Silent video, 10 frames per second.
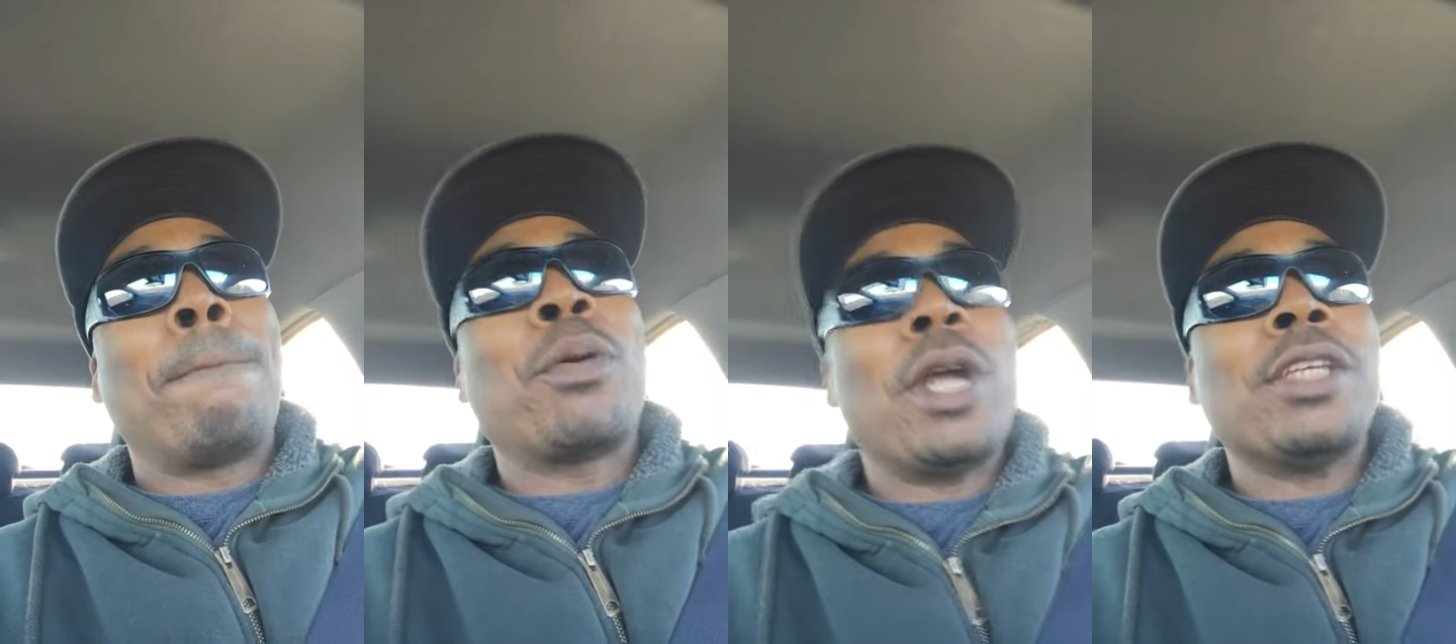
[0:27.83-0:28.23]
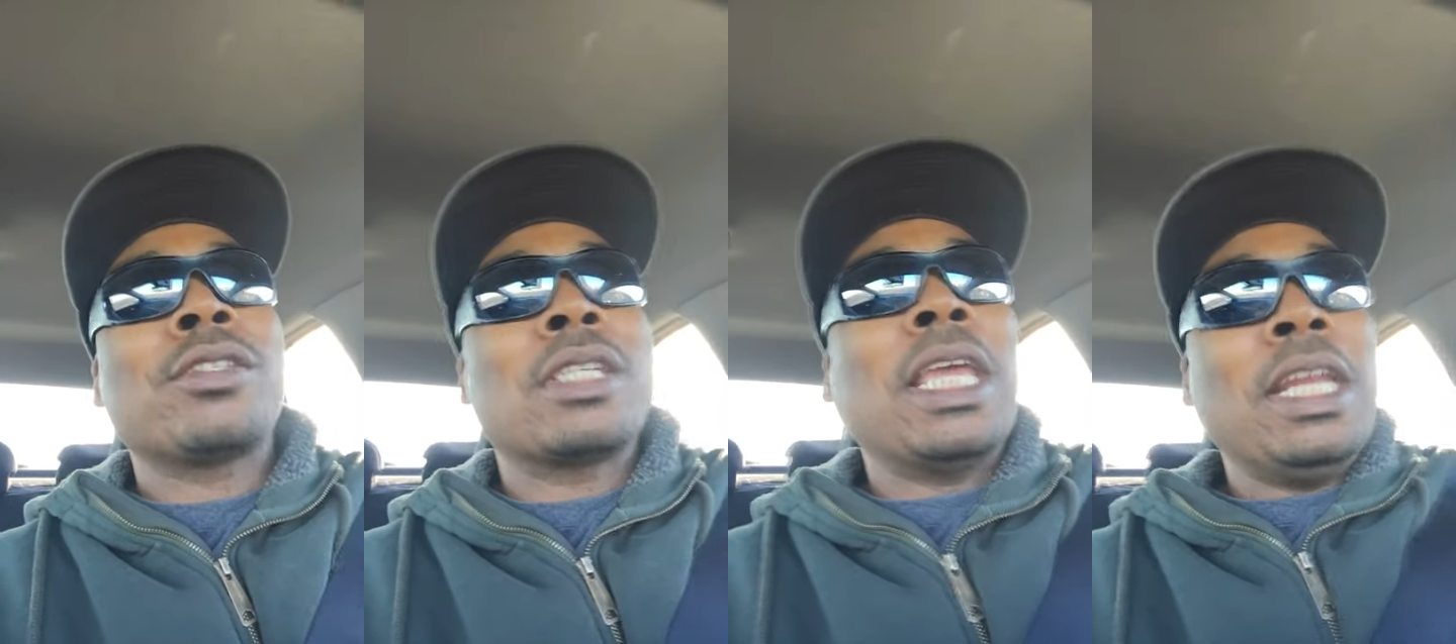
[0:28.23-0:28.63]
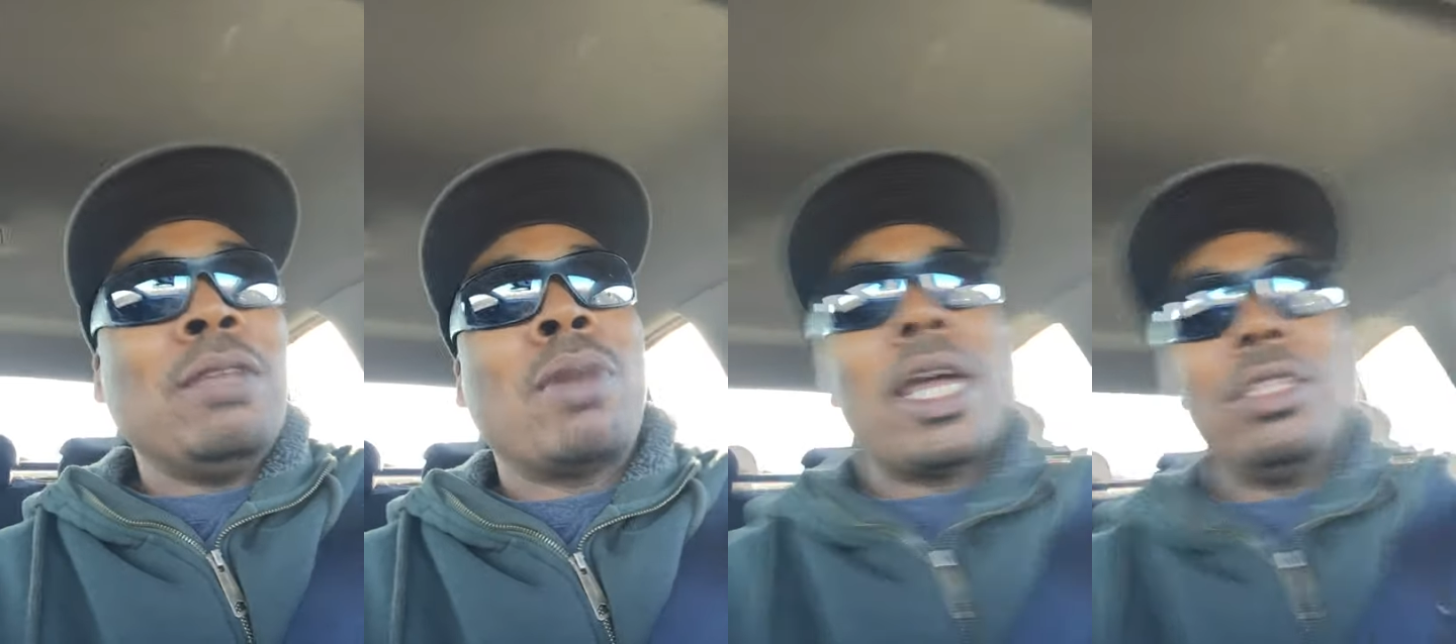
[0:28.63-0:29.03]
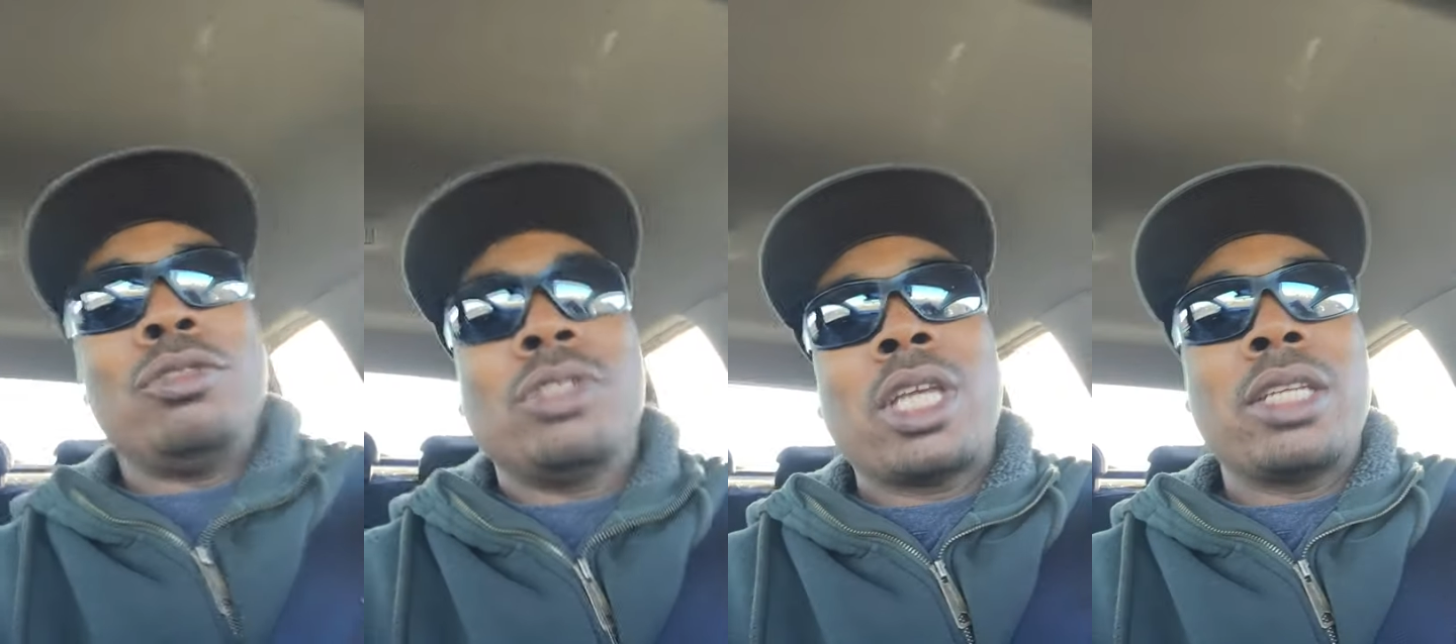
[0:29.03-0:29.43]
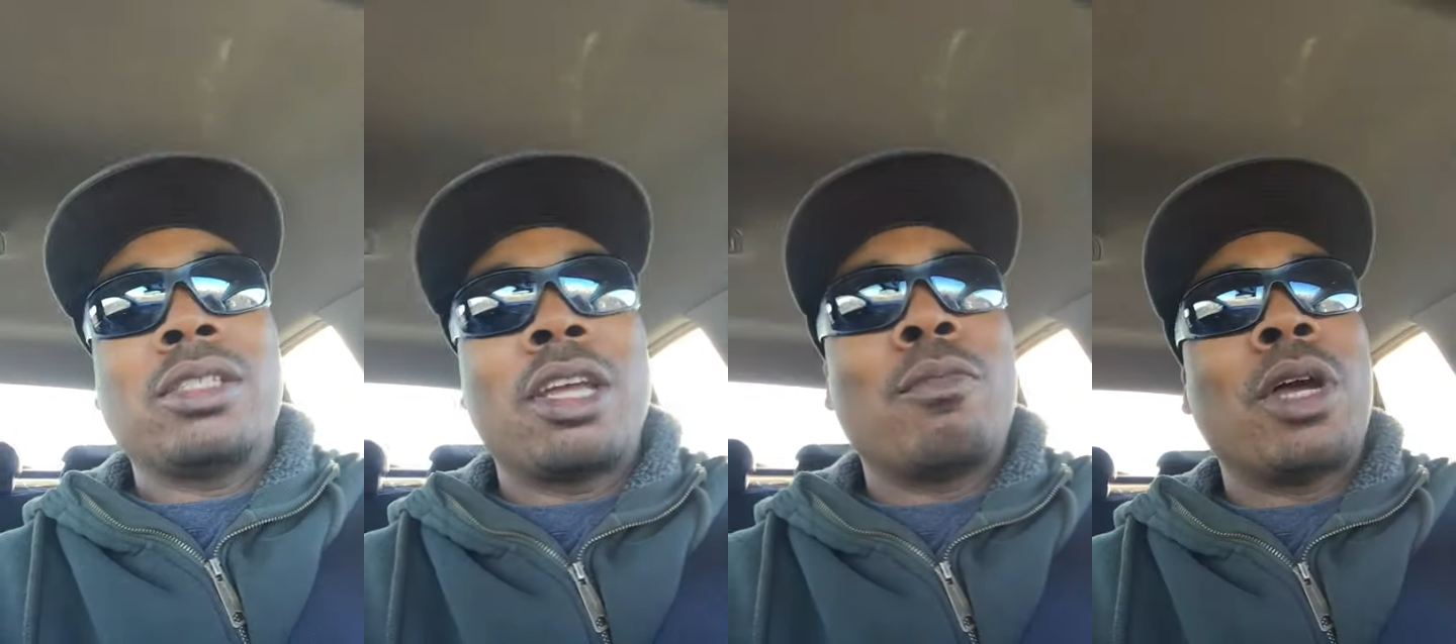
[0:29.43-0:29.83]
press anybody to change
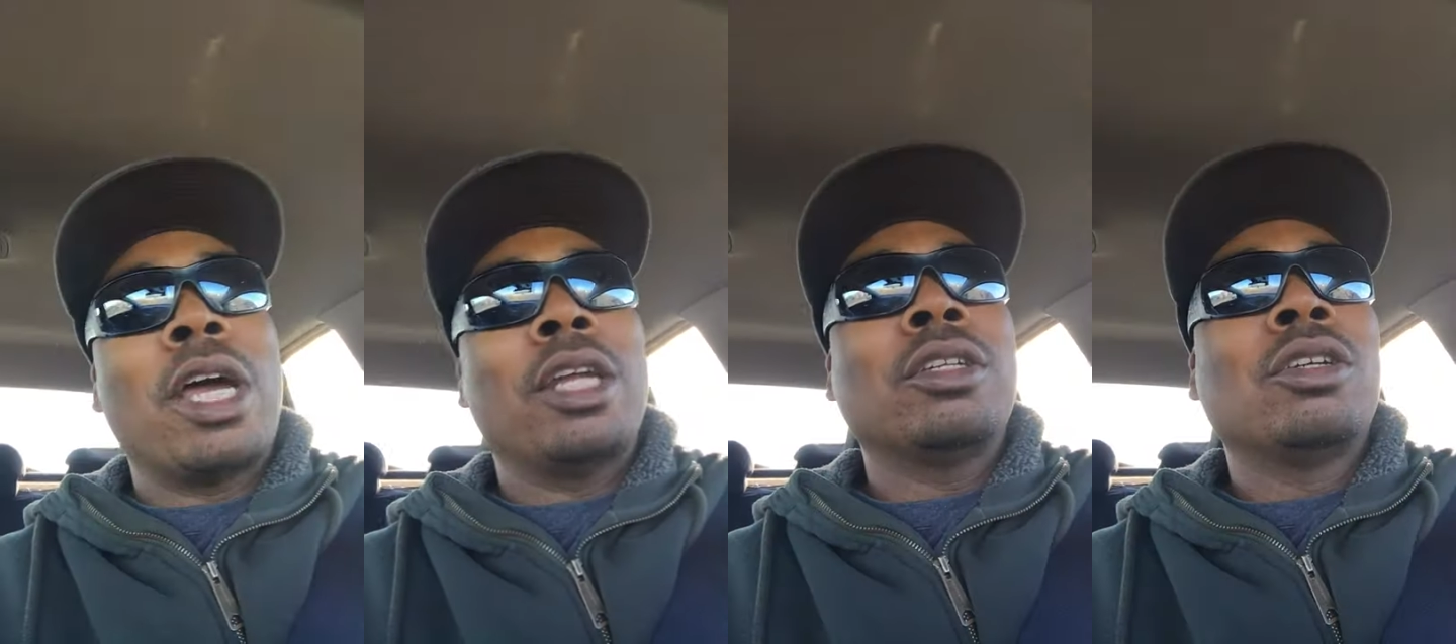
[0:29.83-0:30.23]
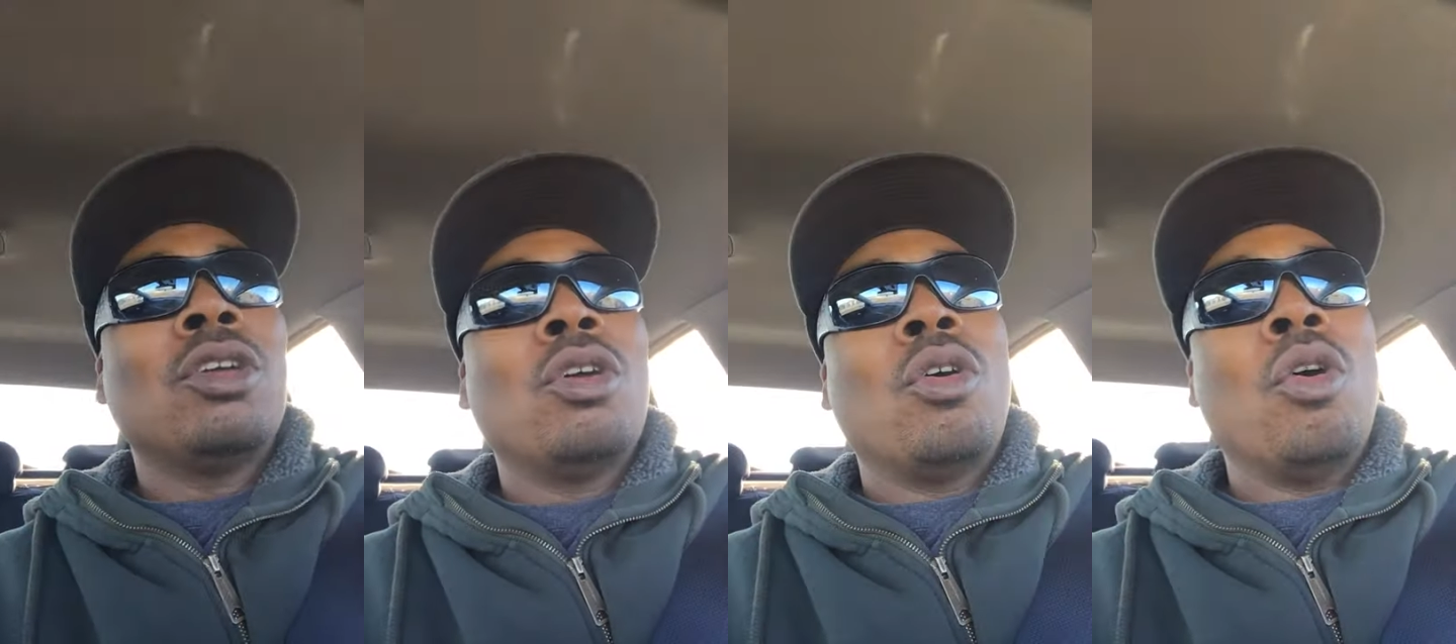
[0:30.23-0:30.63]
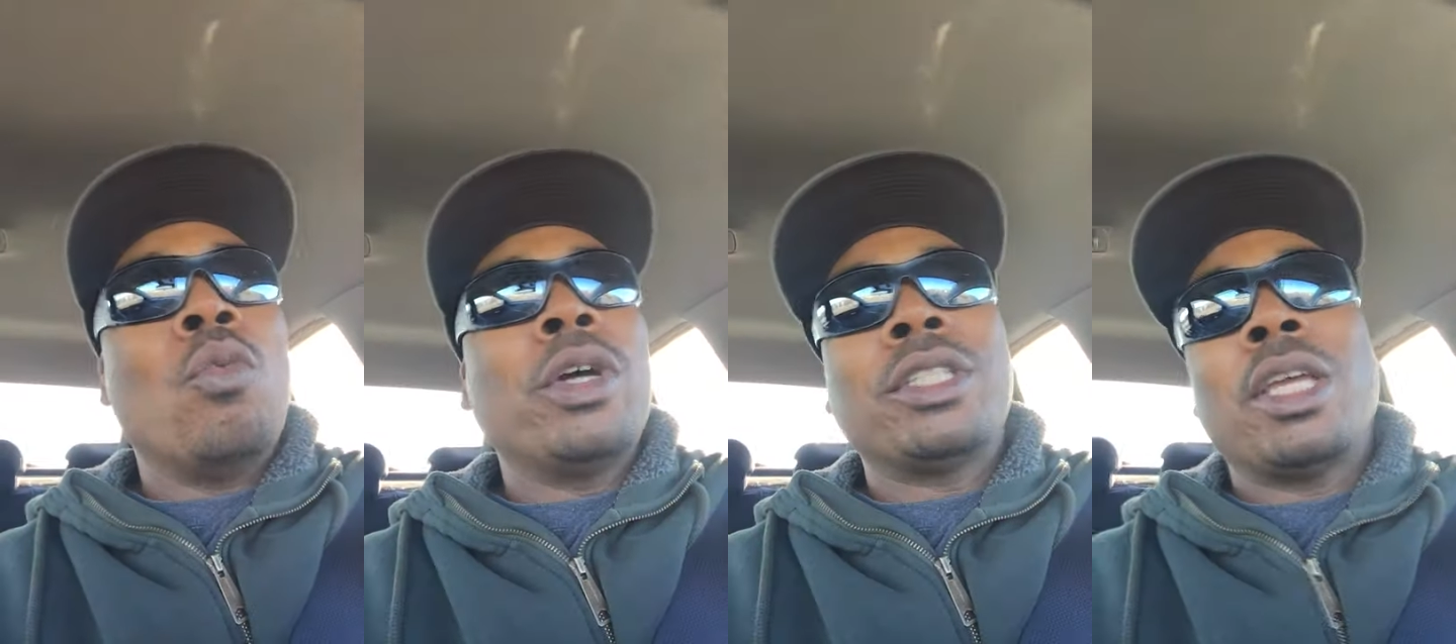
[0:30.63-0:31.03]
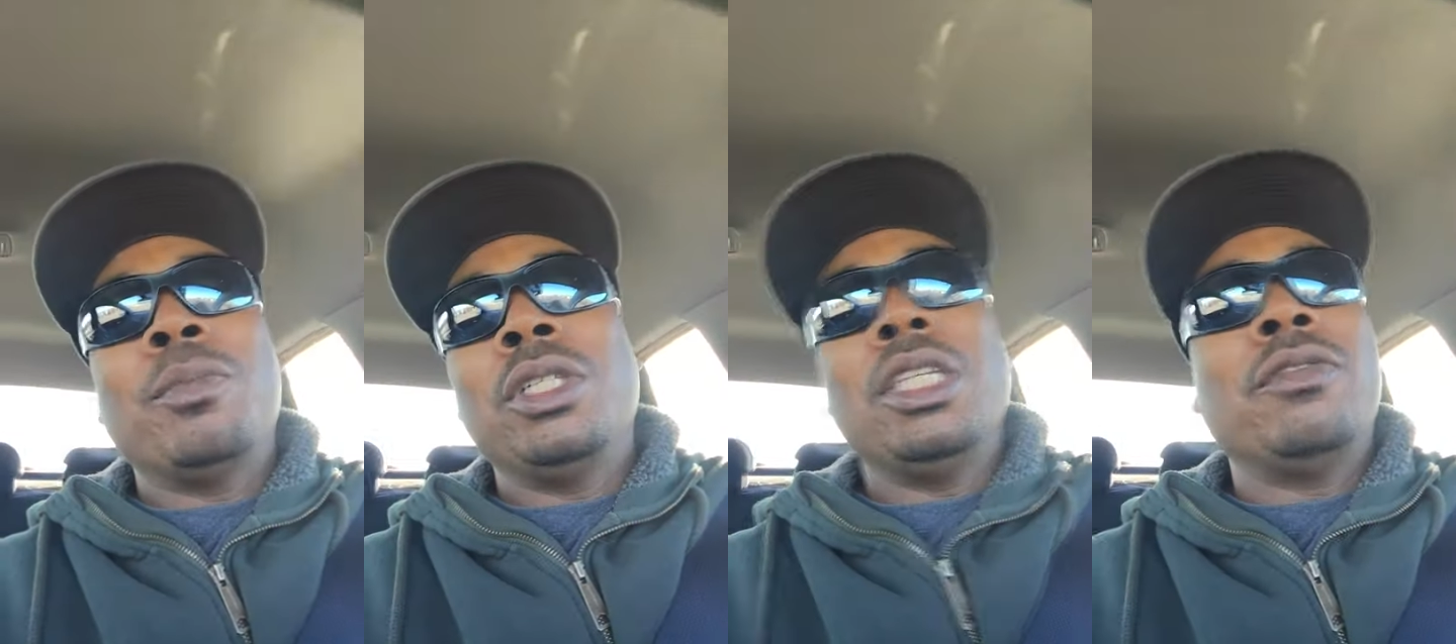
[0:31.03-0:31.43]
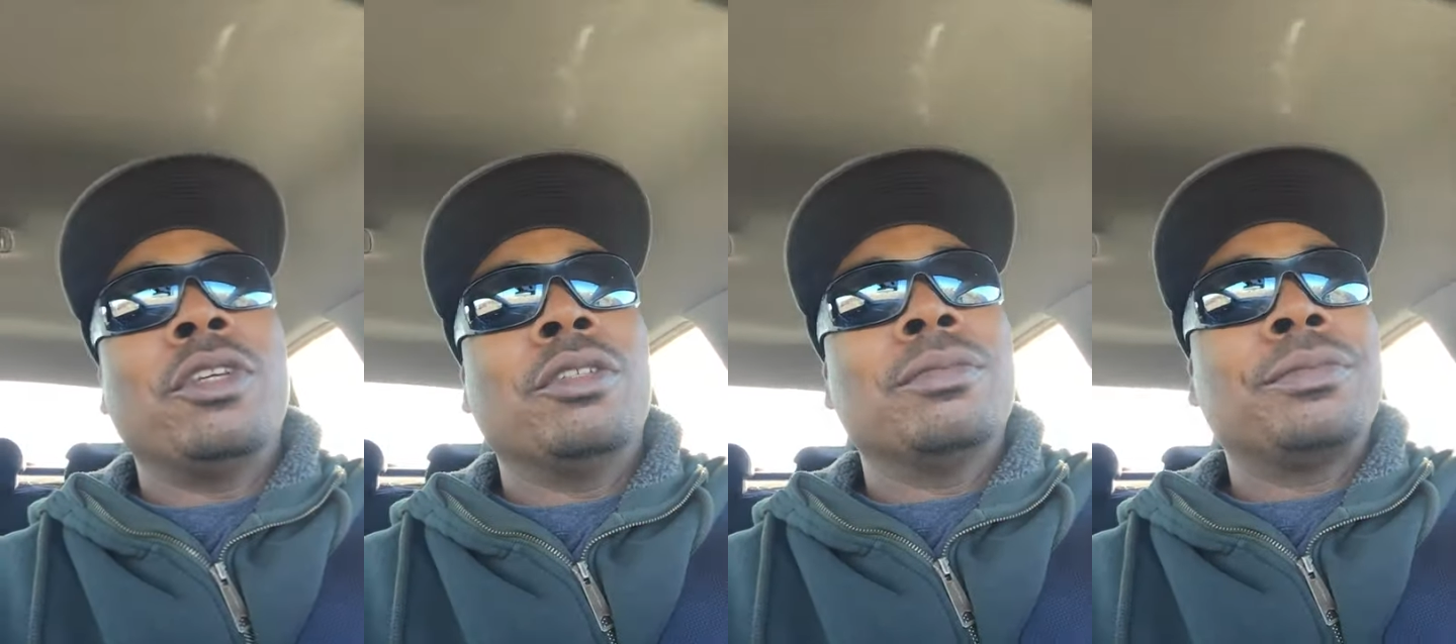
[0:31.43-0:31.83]
their mind on what they believe
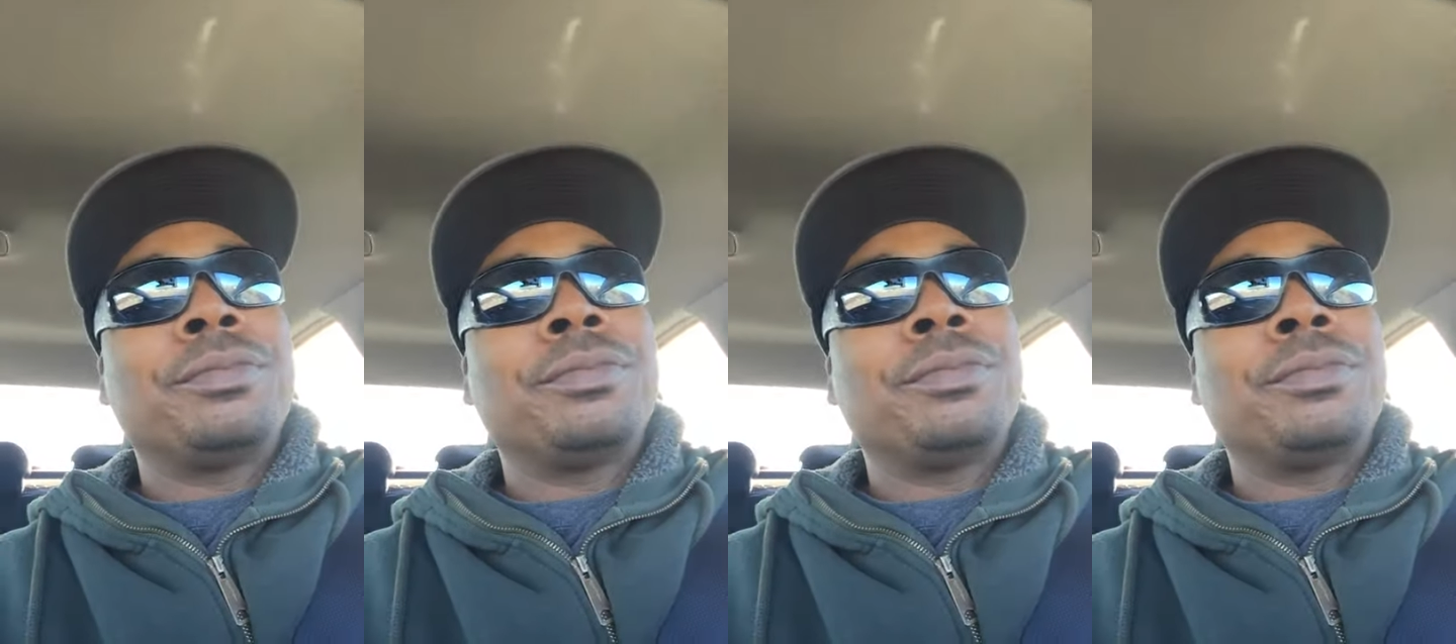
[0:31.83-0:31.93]
in.